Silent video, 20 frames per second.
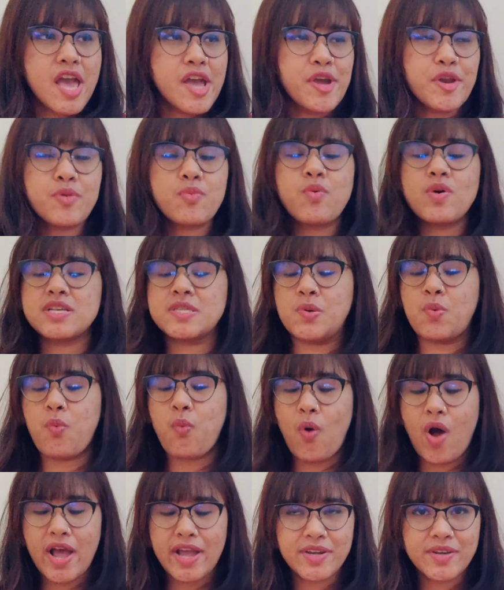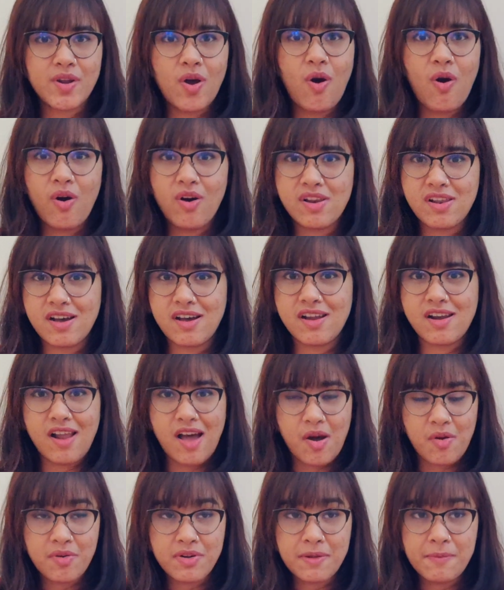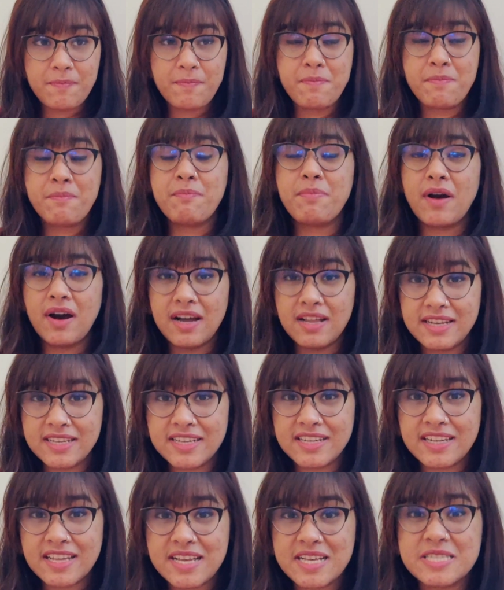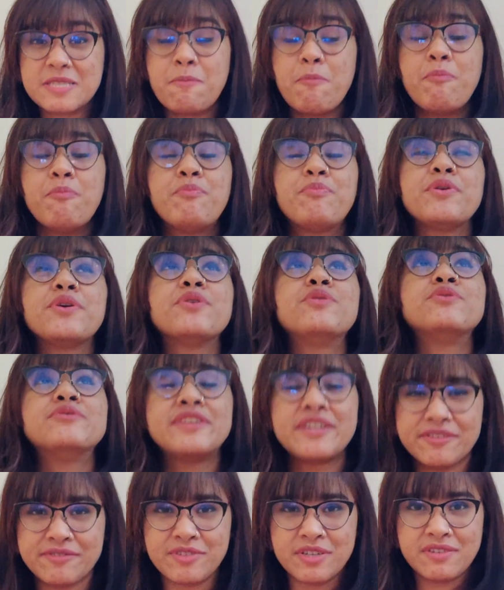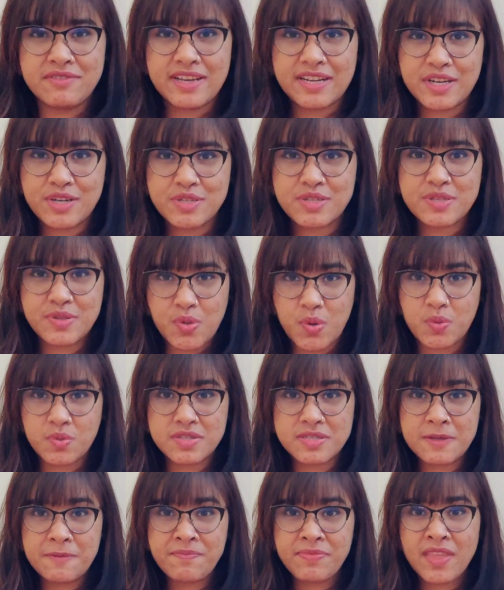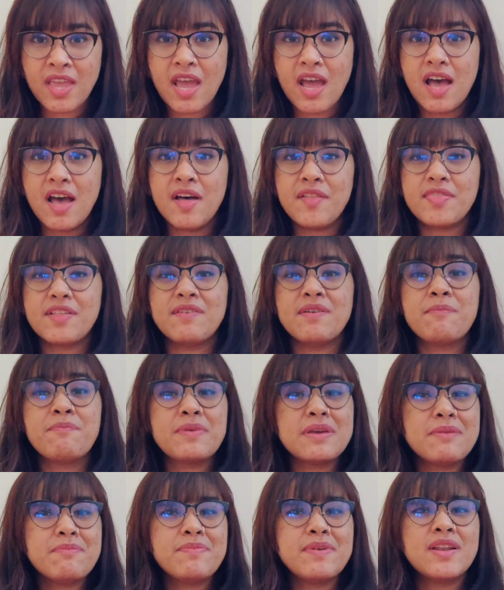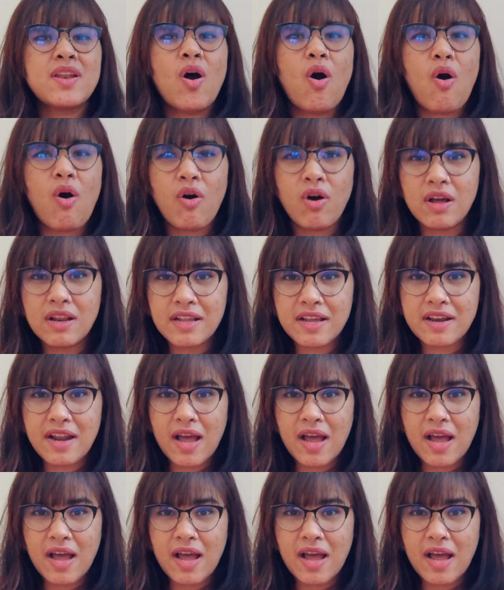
It was white all around. Berlin is beautiful when it snows. There were people all